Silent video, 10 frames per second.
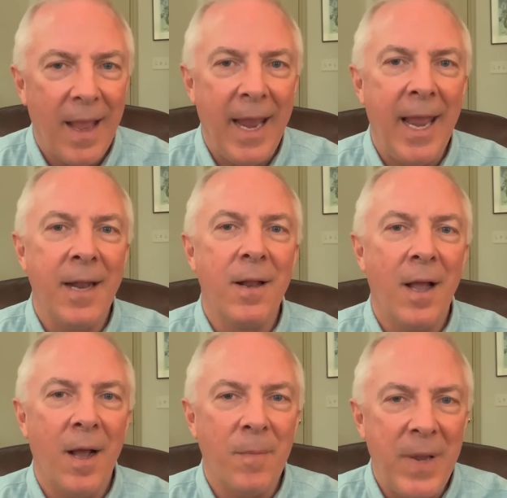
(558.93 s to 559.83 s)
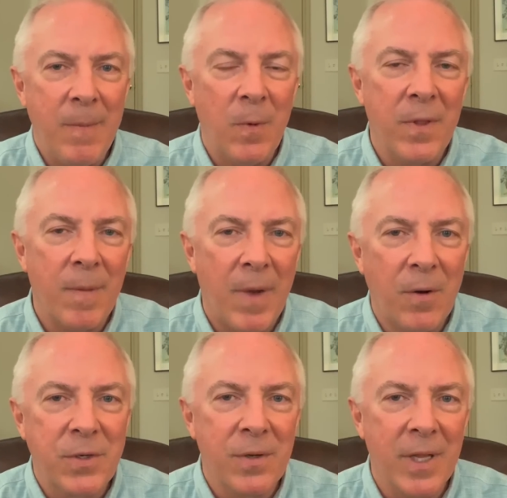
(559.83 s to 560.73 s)
And people with
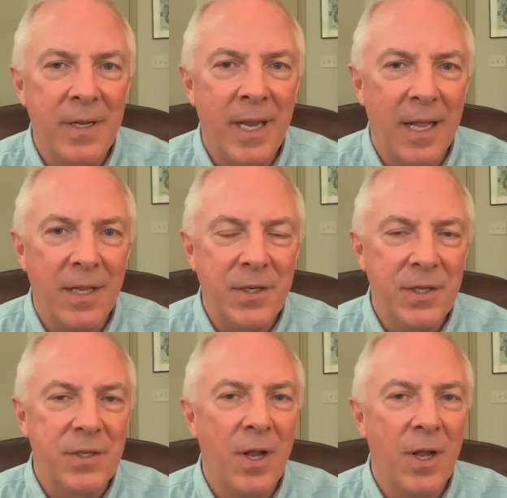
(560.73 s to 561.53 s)
emotional intelligence